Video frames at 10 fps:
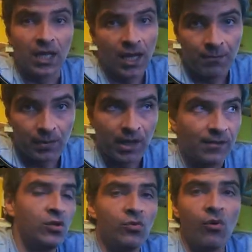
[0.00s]
gameplay.
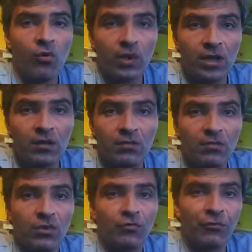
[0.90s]
You go in,
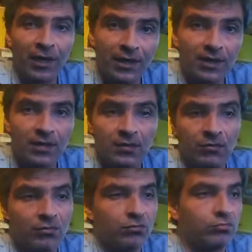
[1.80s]
you fight,
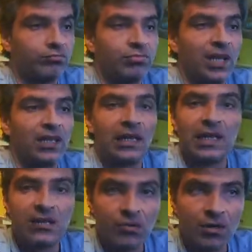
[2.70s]
you get the
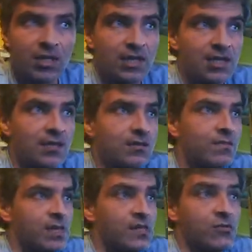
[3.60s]
resources.
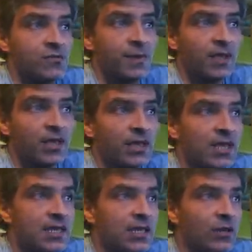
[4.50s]
I suspect the
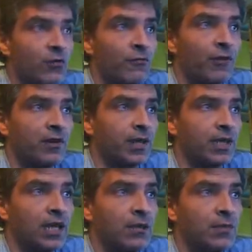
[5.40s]
density of endgame